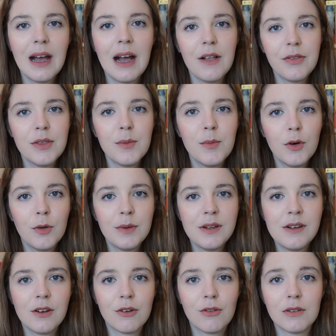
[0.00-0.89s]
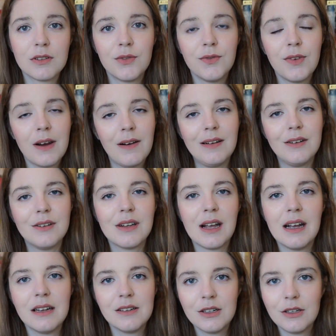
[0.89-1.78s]
At the moment, across
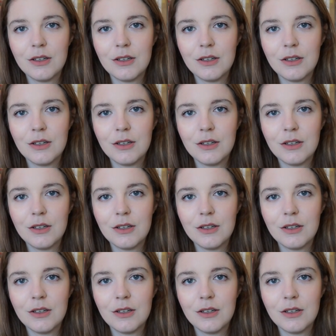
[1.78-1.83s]
Fairyloot and